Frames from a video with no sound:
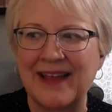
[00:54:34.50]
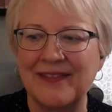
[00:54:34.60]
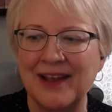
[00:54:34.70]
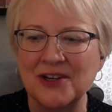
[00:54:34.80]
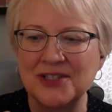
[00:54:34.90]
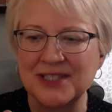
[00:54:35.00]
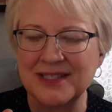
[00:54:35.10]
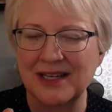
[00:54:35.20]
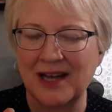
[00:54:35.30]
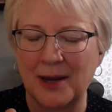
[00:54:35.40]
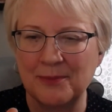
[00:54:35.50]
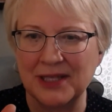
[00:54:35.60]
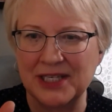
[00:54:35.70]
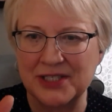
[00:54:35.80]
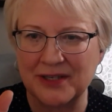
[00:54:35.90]
and they're just a
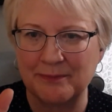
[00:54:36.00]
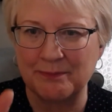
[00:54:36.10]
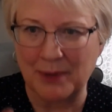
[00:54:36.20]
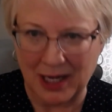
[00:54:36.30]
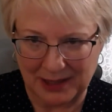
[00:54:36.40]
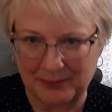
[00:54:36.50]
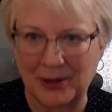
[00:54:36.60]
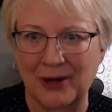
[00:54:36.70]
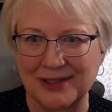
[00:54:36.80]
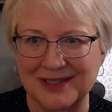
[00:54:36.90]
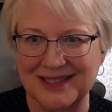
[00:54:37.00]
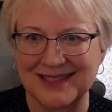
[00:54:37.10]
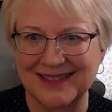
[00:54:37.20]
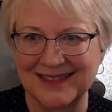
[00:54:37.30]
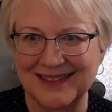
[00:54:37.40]
compilation of body
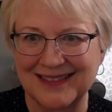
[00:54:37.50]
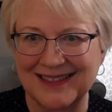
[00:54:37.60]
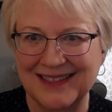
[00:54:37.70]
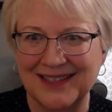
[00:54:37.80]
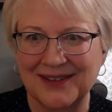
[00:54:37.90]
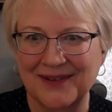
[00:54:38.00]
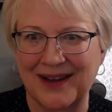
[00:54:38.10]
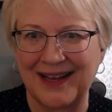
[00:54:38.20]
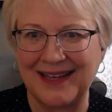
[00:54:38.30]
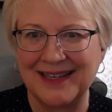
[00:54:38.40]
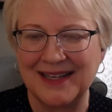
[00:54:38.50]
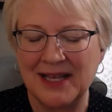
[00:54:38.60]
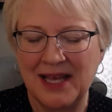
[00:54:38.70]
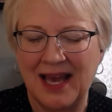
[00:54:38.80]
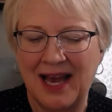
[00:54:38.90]
parts, right?
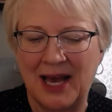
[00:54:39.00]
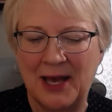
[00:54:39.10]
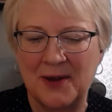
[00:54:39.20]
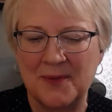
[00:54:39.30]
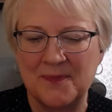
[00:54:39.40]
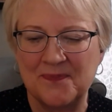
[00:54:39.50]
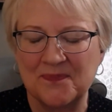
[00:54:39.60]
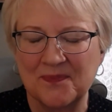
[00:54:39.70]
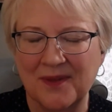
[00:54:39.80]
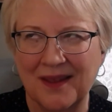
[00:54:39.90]
Um,